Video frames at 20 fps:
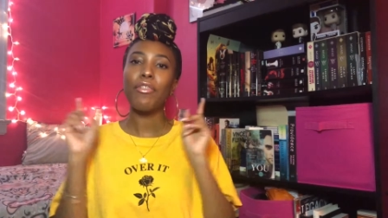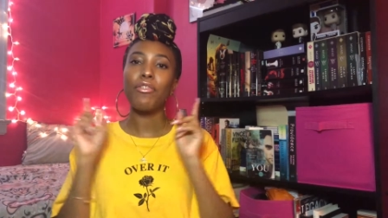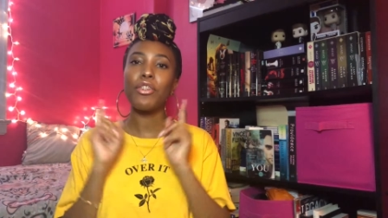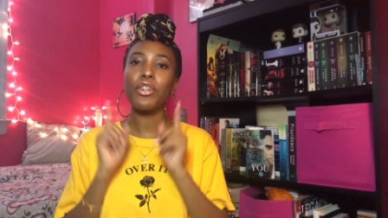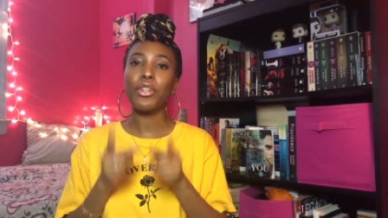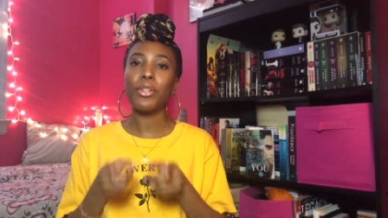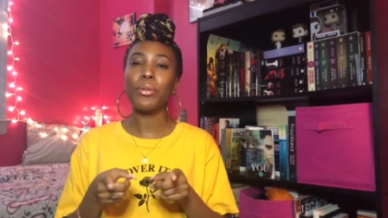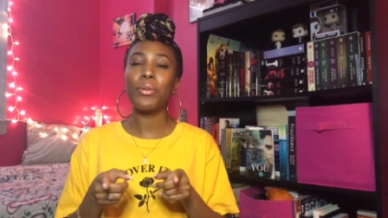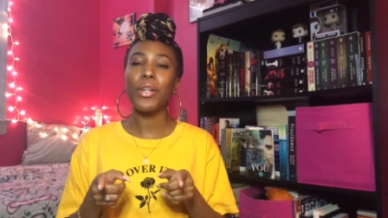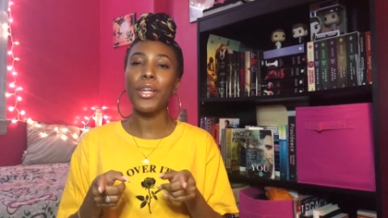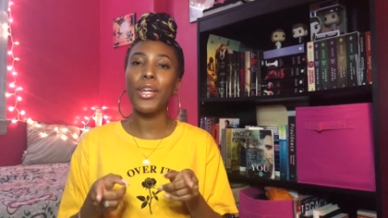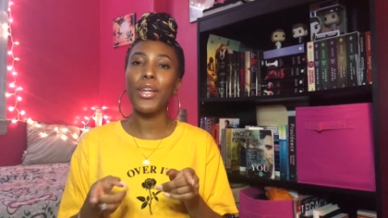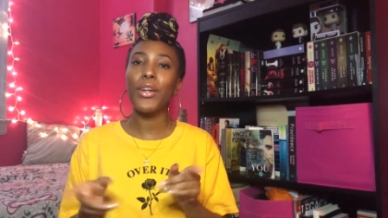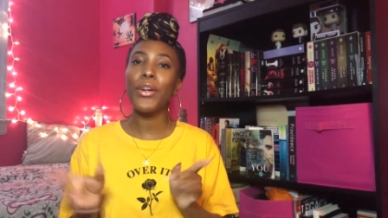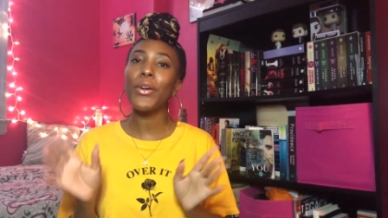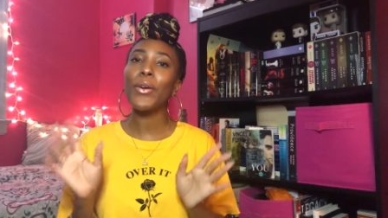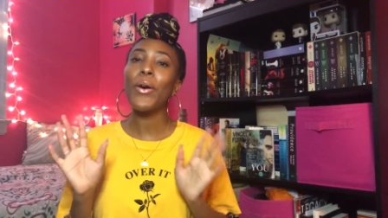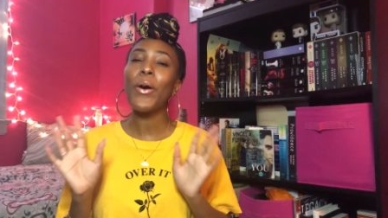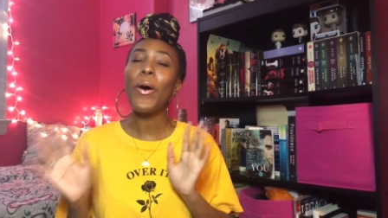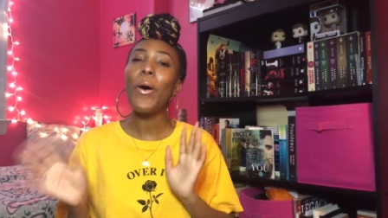If you're new
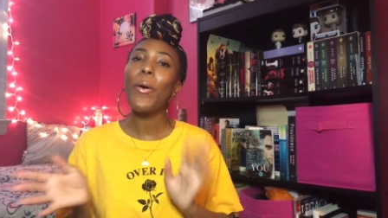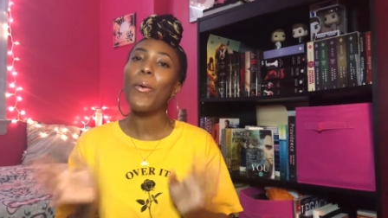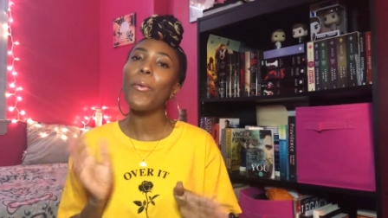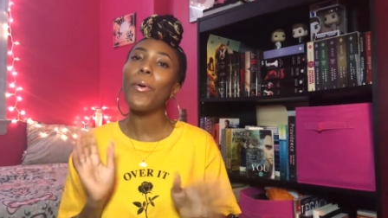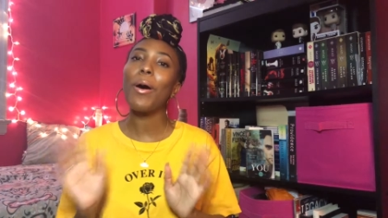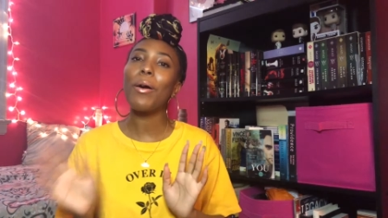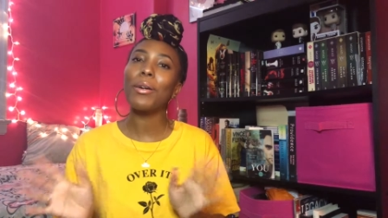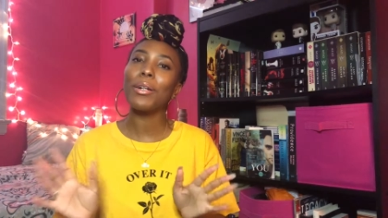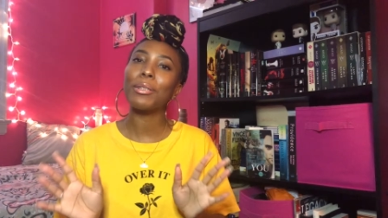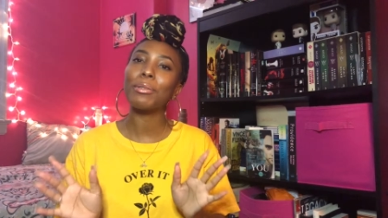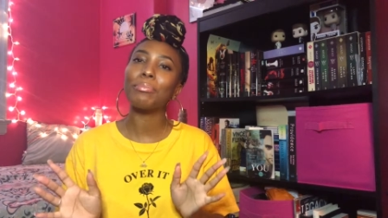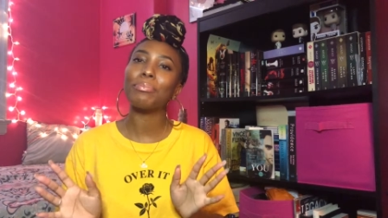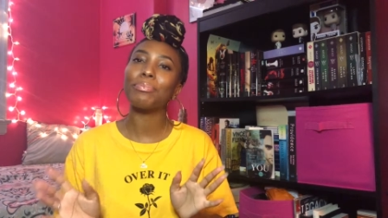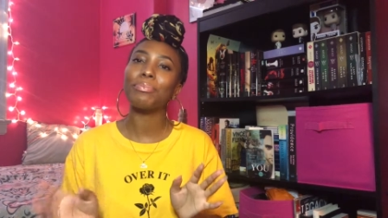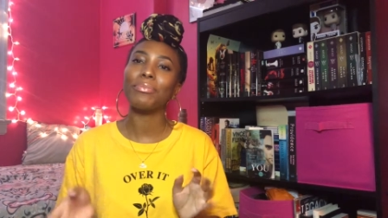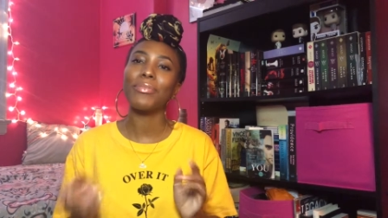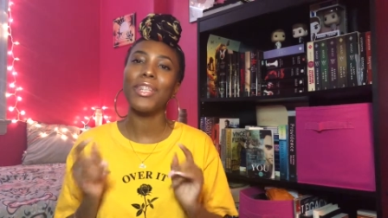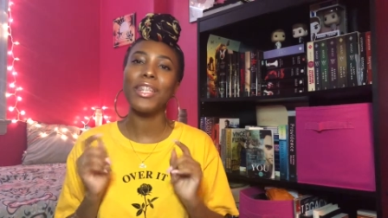here, welcome.